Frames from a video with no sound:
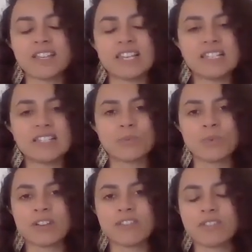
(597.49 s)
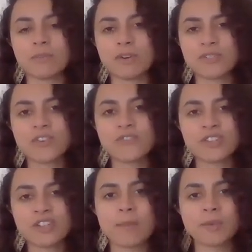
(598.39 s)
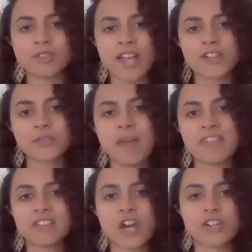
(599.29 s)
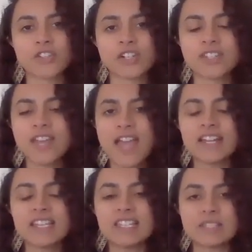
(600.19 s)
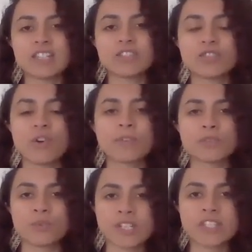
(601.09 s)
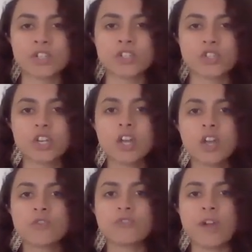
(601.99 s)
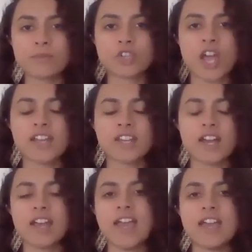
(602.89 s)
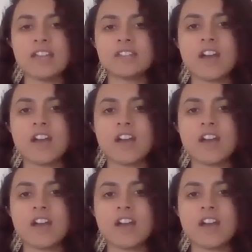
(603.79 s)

He's one of the most phenomenal naturopathic doctors, and he's done so much research from China and